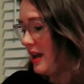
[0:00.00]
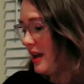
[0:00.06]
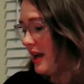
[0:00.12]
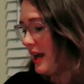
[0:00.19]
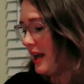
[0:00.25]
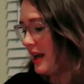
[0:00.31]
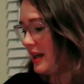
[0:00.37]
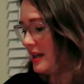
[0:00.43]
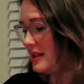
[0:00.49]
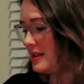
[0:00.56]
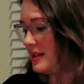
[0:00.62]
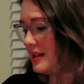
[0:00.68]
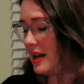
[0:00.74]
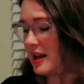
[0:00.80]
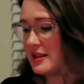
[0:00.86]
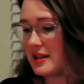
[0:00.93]
And
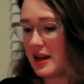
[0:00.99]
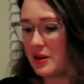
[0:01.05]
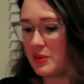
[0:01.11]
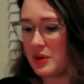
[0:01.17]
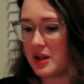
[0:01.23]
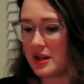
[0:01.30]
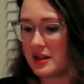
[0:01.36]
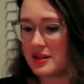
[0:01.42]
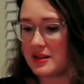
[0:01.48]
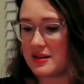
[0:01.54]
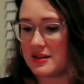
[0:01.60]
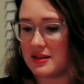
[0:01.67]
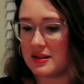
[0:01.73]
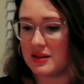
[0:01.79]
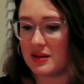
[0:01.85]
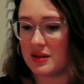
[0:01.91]
as I was